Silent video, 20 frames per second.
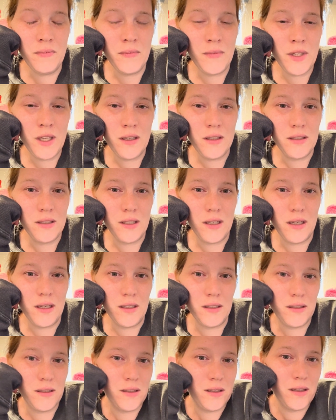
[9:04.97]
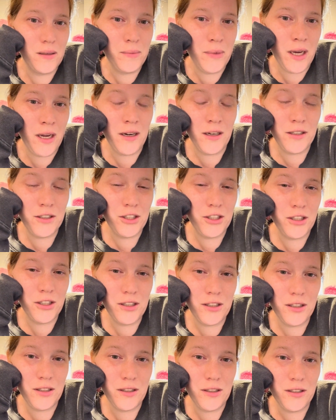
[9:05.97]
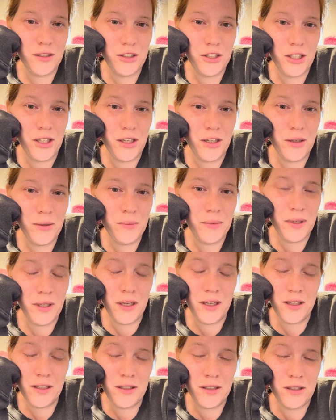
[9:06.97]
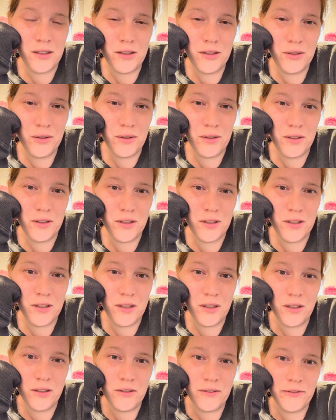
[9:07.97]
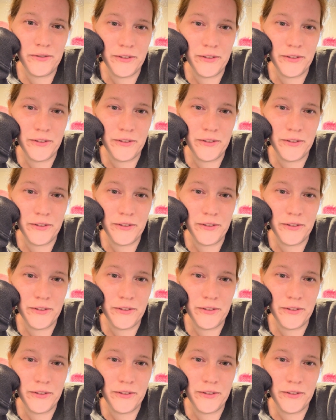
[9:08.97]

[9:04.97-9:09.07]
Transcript: because he's the manager and the GM, and he has to do all this stuff.